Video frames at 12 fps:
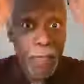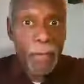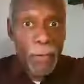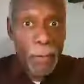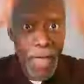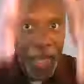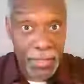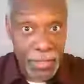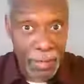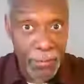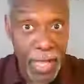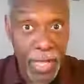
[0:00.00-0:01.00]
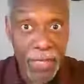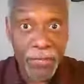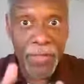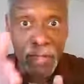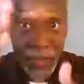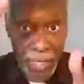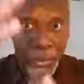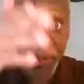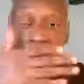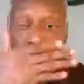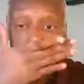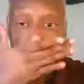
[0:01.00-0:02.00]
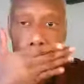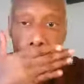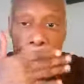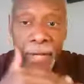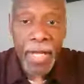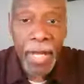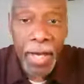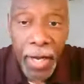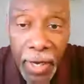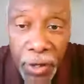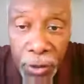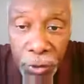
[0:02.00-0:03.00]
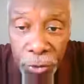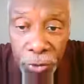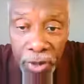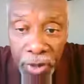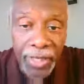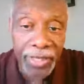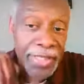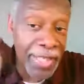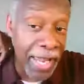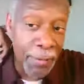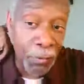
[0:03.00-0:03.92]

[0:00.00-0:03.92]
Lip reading: from that same line as Abraham. Whose name